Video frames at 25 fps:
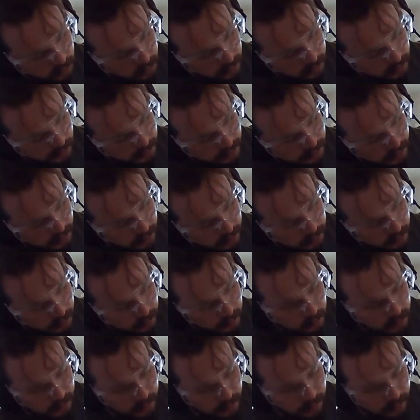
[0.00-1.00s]
leads up
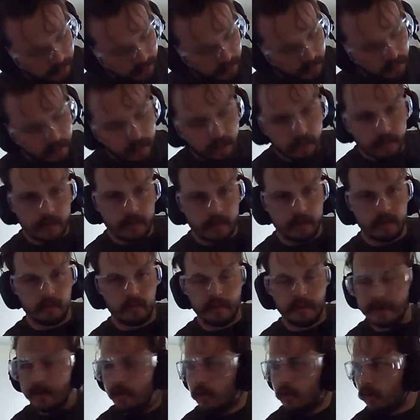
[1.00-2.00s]
to something called the
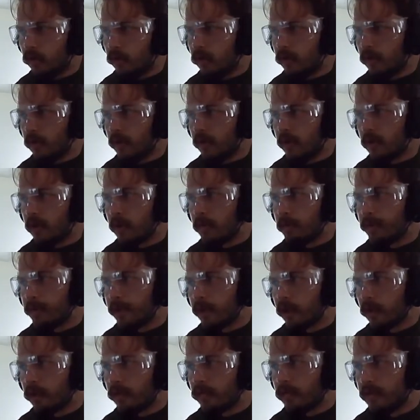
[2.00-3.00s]
renal
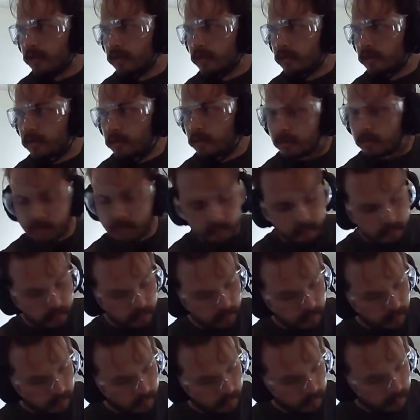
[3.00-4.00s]
pelvis.
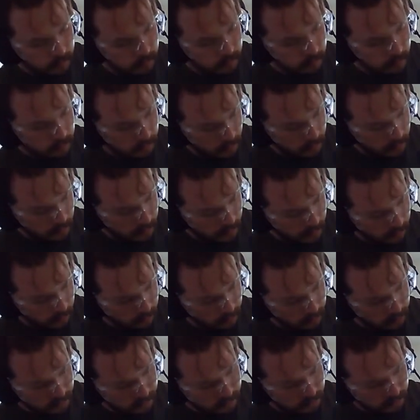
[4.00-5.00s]
It
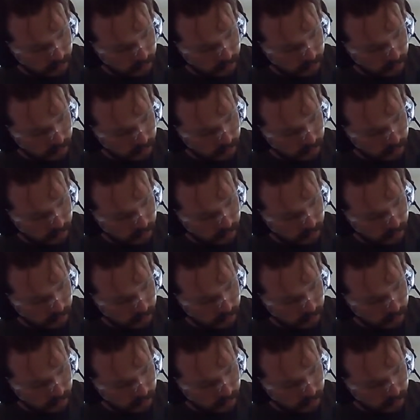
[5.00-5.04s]
runs